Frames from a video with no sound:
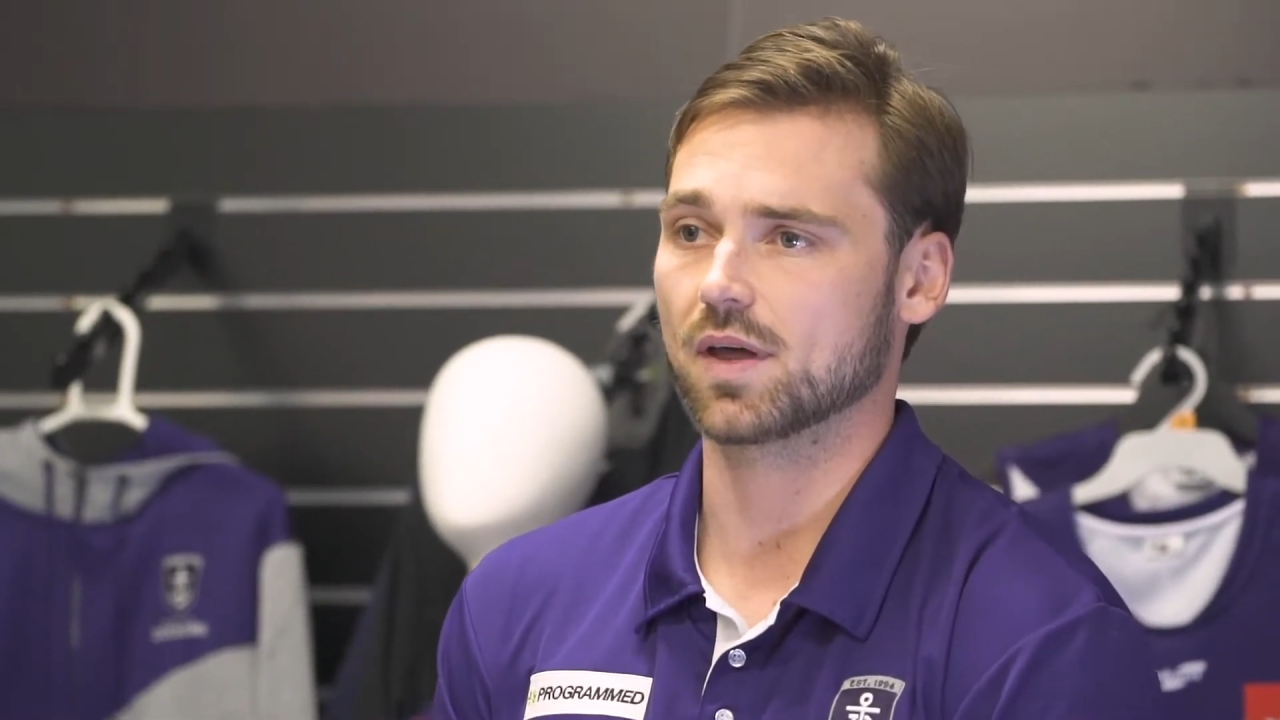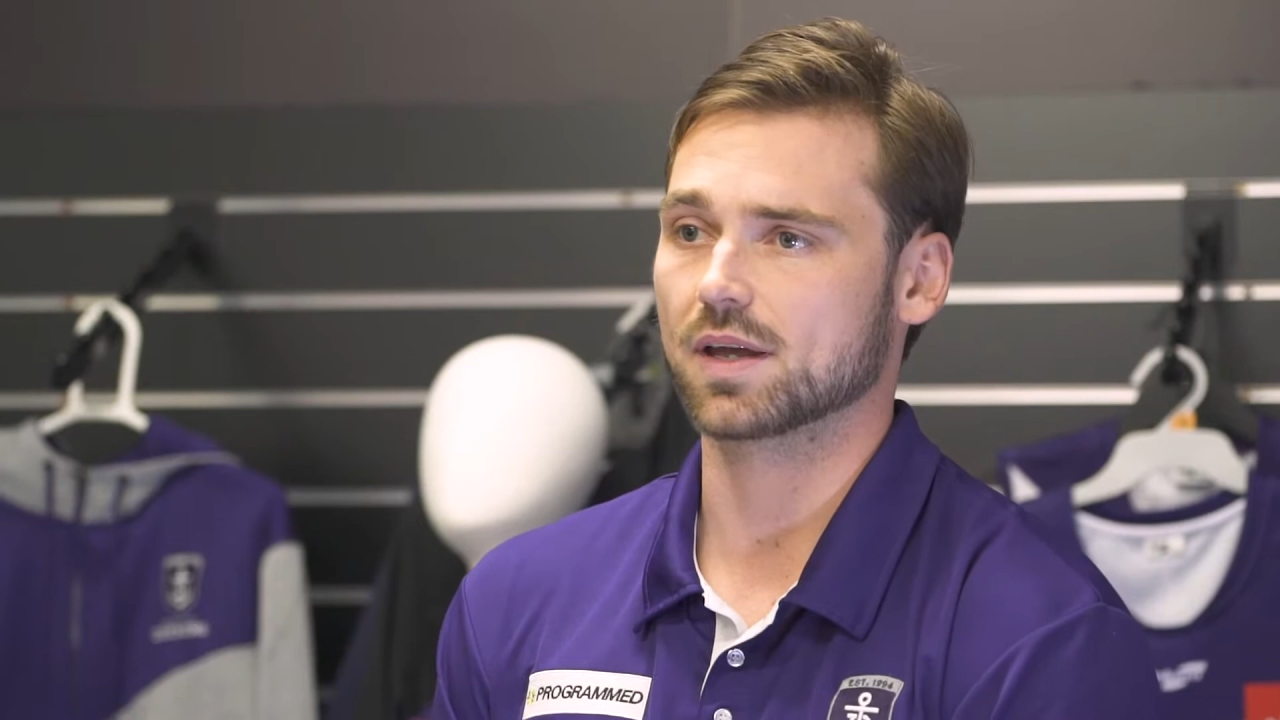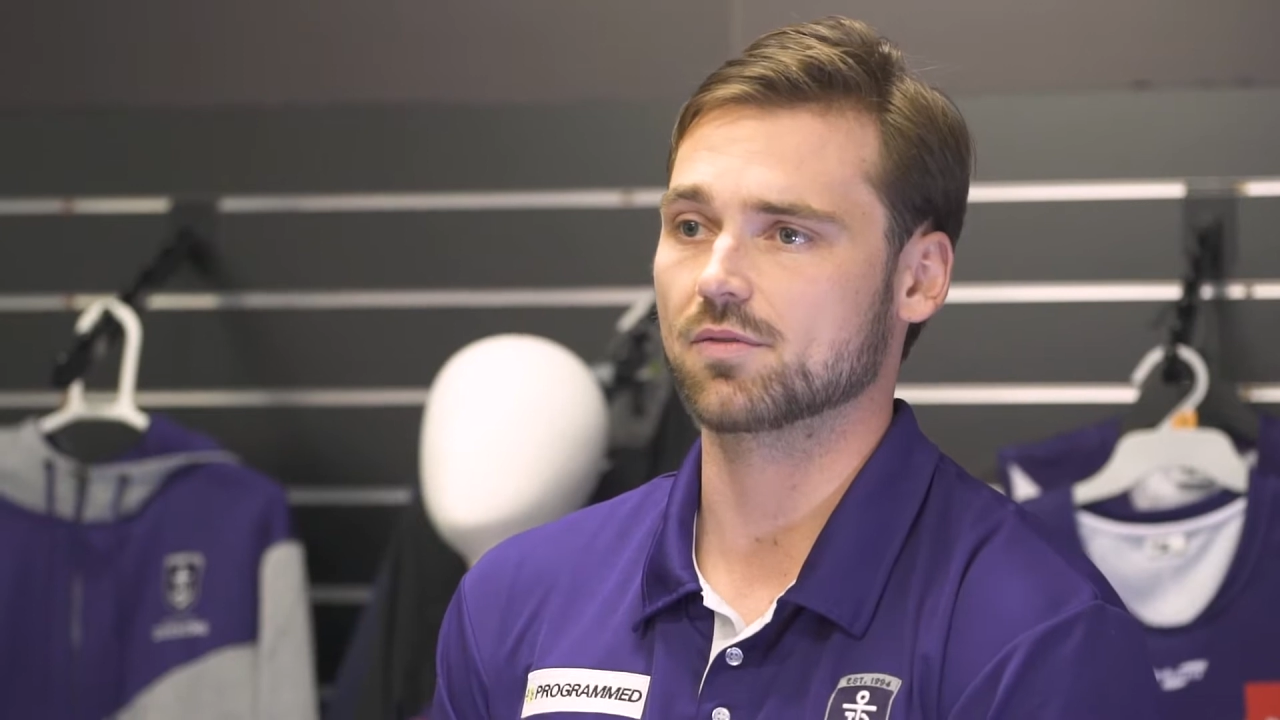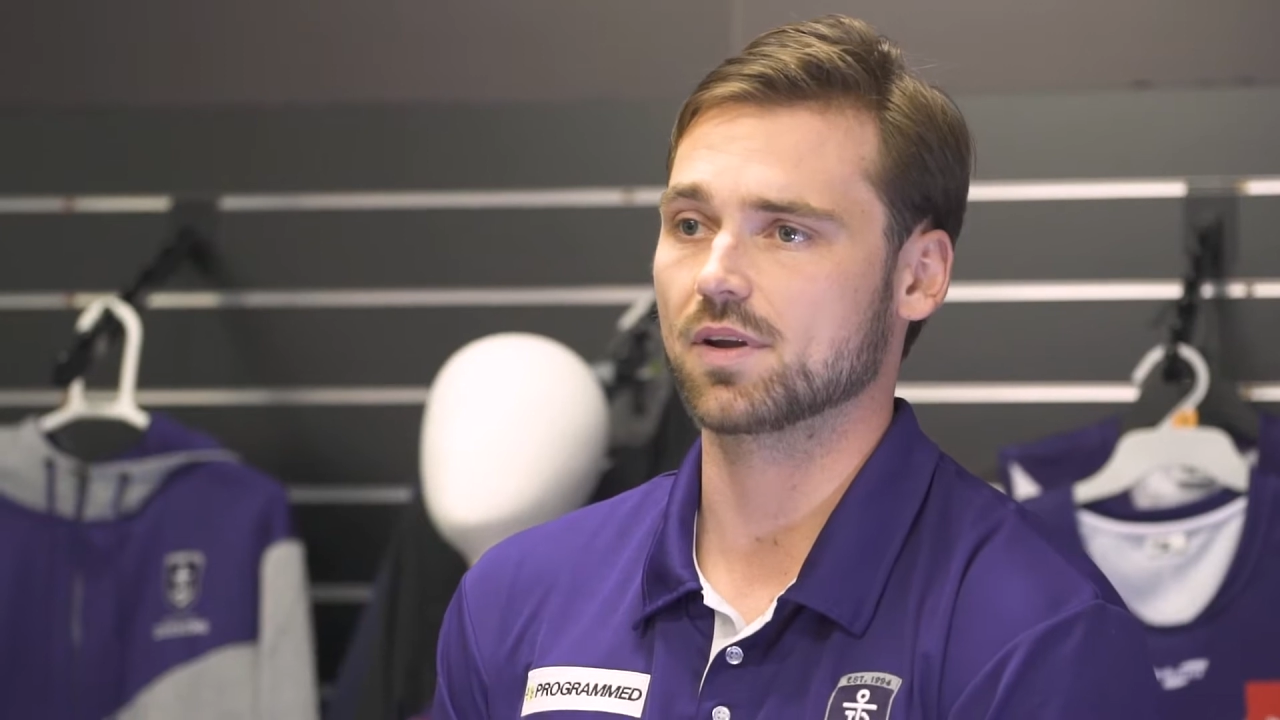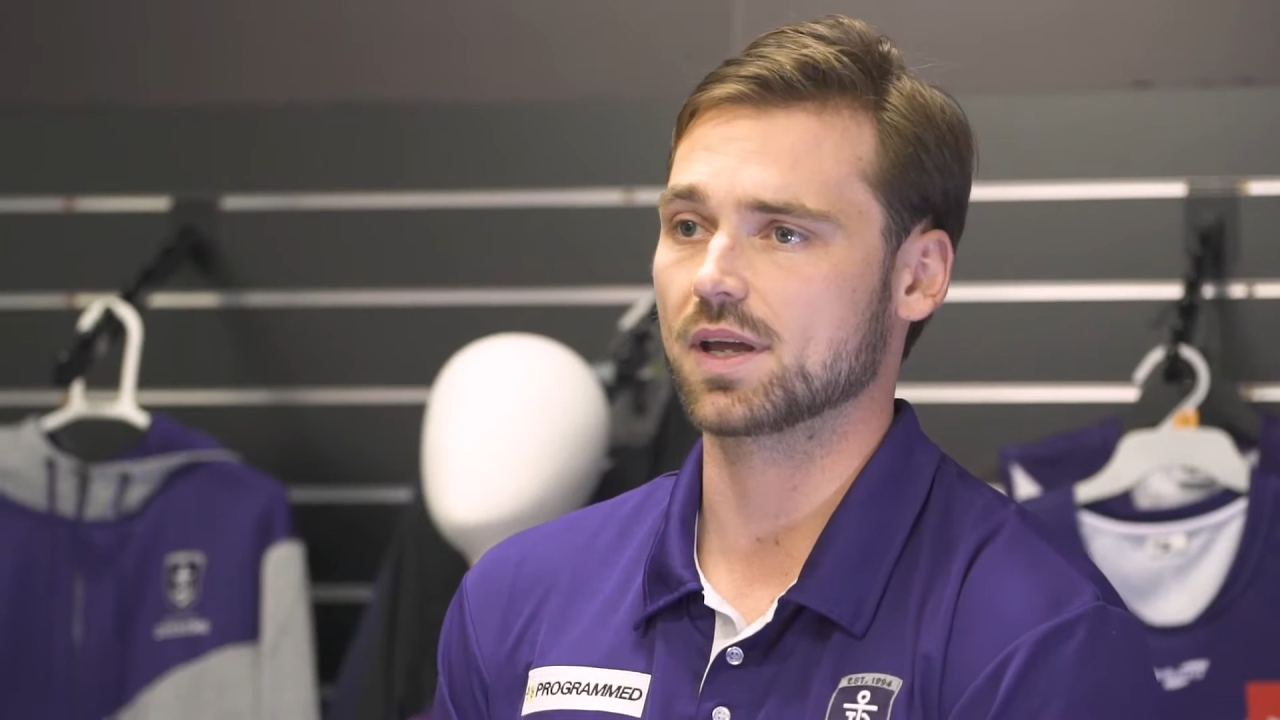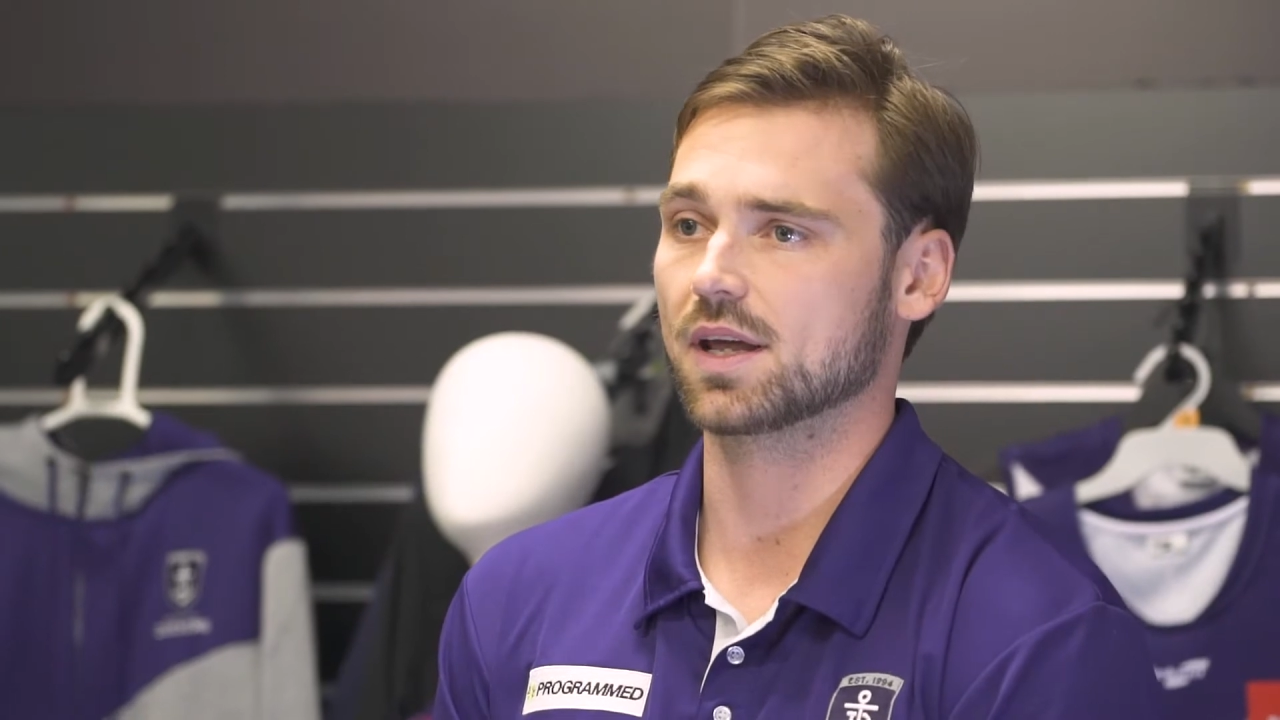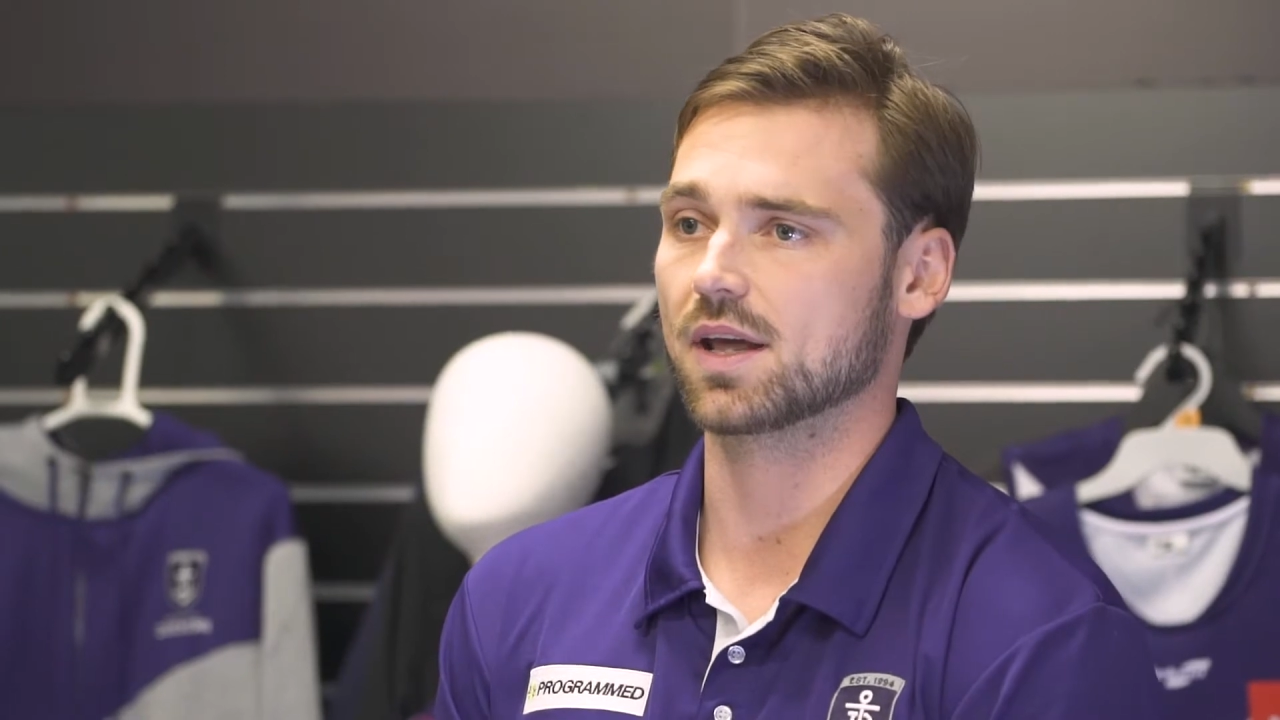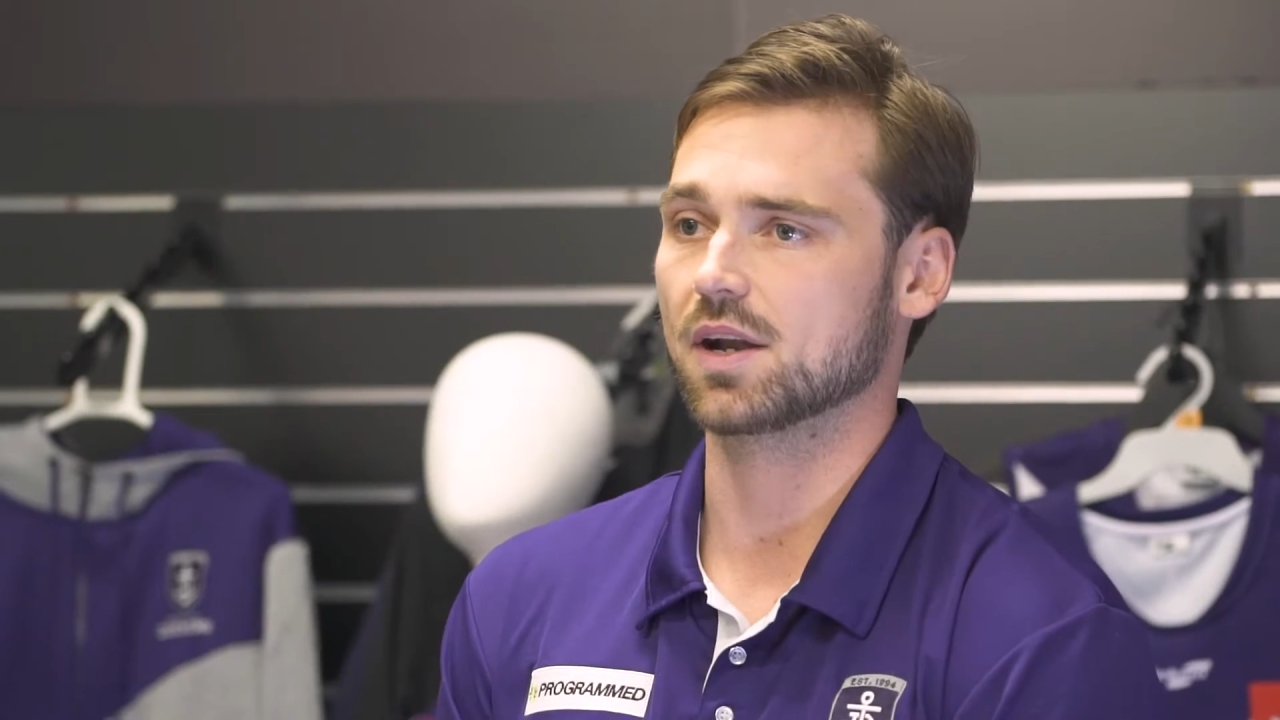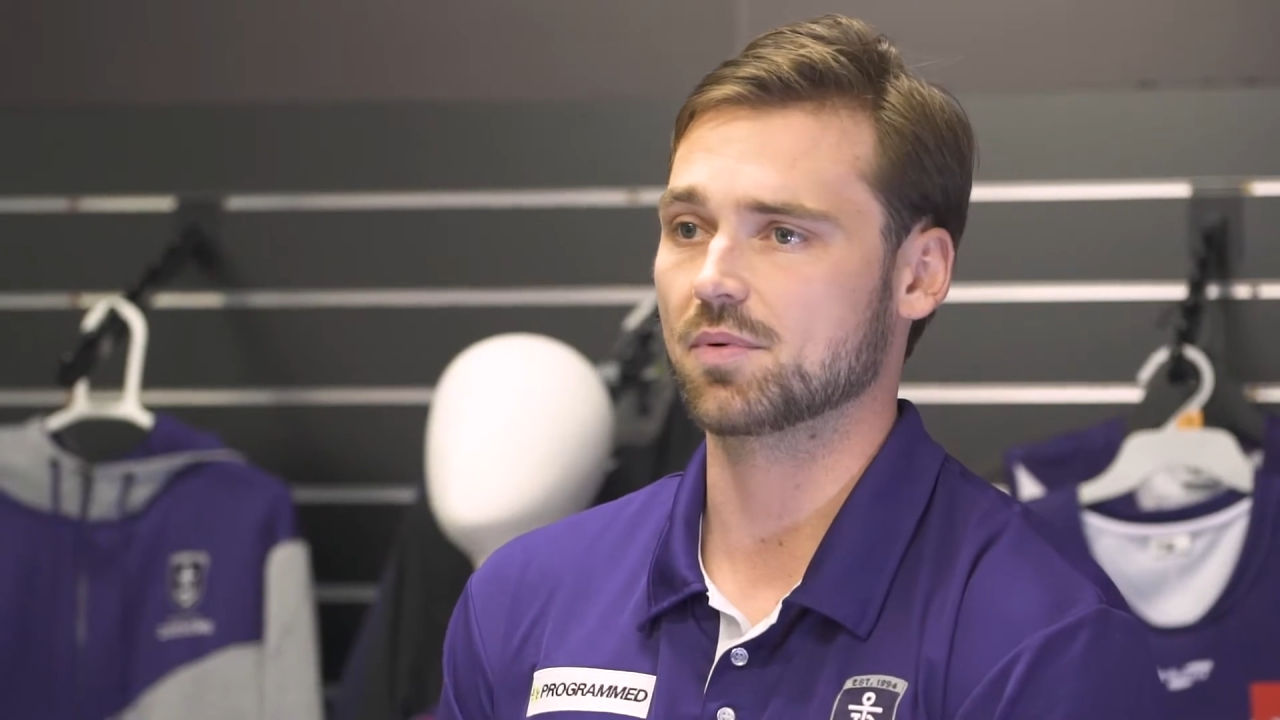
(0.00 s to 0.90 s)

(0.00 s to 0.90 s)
They can really get an